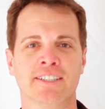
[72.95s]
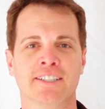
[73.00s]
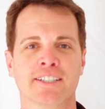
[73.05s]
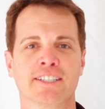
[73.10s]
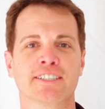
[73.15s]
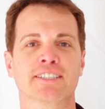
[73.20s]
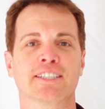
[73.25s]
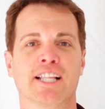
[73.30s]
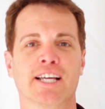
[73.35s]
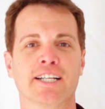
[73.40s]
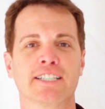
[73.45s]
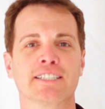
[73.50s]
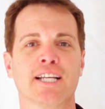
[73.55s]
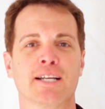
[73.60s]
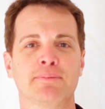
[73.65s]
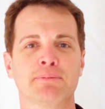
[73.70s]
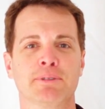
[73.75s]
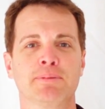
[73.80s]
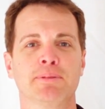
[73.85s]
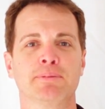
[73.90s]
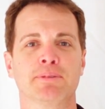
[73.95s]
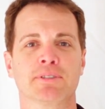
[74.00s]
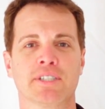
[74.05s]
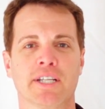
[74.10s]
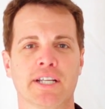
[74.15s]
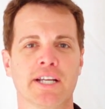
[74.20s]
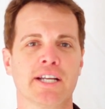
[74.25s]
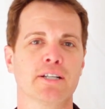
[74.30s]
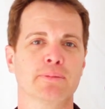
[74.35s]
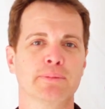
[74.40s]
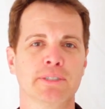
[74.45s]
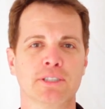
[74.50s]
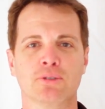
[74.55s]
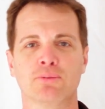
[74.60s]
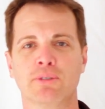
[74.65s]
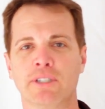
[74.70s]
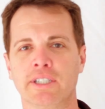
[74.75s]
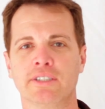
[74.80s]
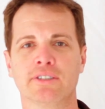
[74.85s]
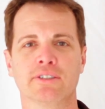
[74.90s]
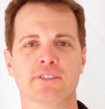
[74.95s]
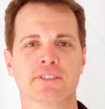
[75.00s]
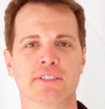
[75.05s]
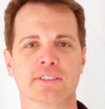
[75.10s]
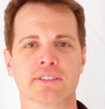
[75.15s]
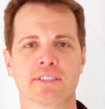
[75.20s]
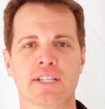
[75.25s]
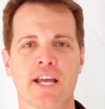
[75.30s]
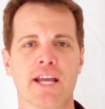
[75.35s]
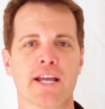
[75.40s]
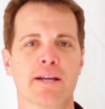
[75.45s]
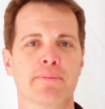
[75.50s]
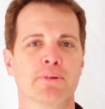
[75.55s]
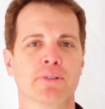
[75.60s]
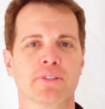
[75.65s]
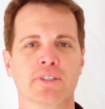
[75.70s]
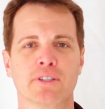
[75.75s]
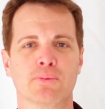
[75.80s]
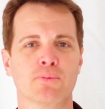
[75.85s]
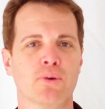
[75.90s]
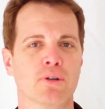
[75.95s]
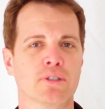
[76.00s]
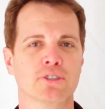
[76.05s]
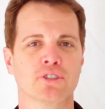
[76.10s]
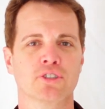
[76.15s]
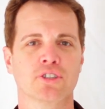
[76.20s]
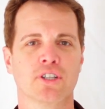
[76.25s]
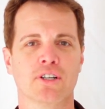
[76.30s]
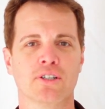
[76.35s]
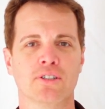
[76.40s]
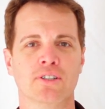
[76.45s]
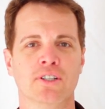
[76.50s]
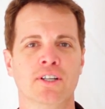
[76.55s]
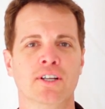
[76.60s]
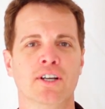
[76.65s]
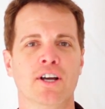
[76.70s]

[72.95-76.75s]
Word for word: Because a lot of times people say, "Hey, I'll be tweeting during this game or the award show."